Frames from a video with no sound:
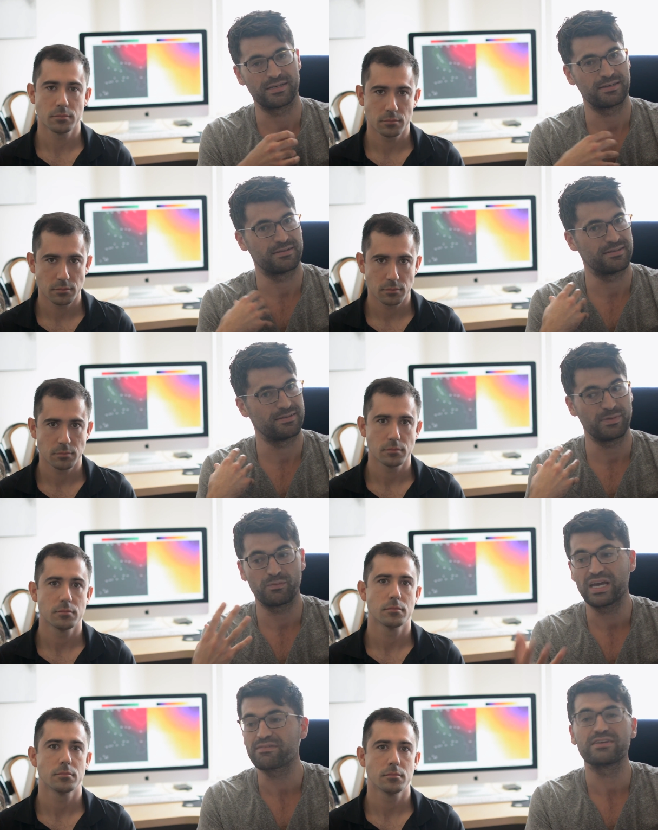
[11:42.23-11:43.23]
Speaker 1: I
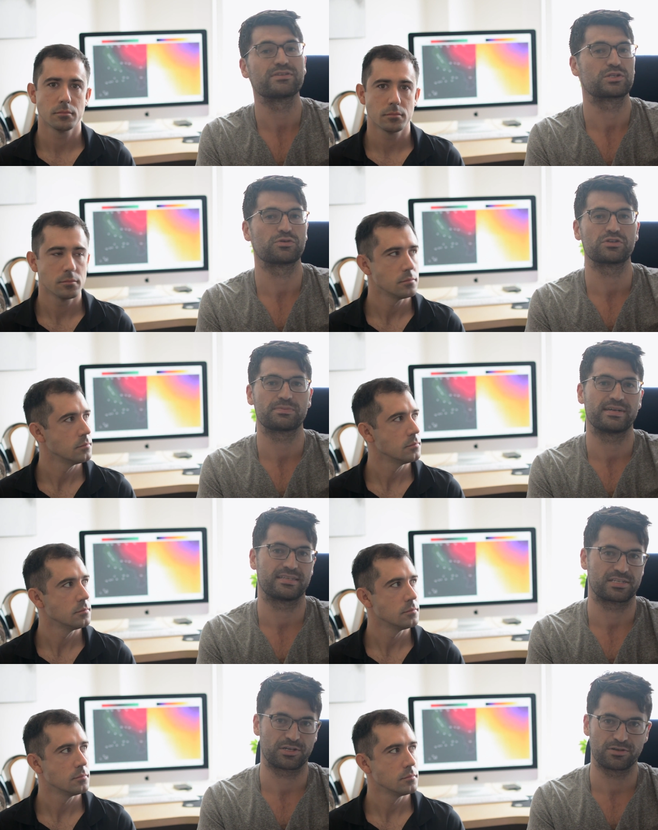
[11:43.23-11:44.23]
mean, we haven't even talked about
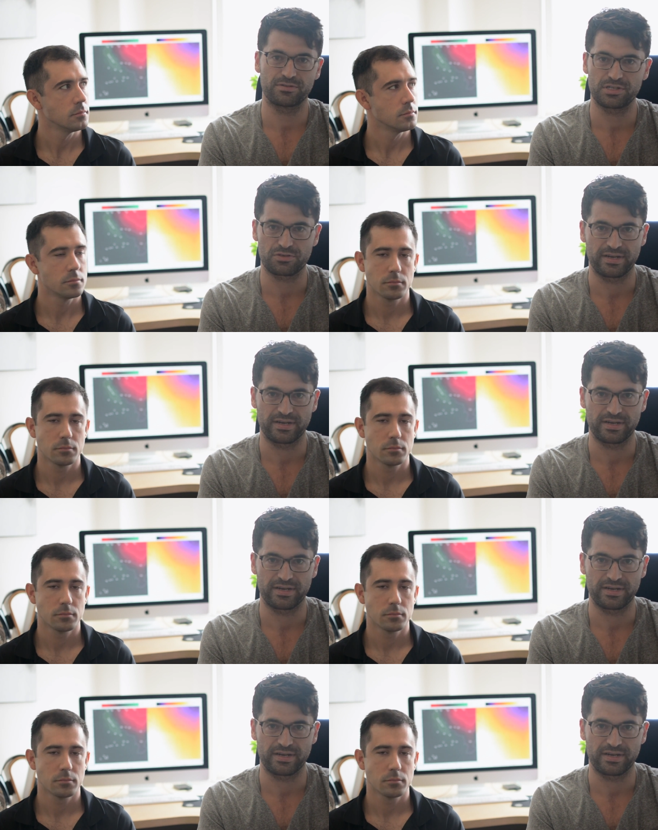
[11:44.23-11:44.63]
this occurrence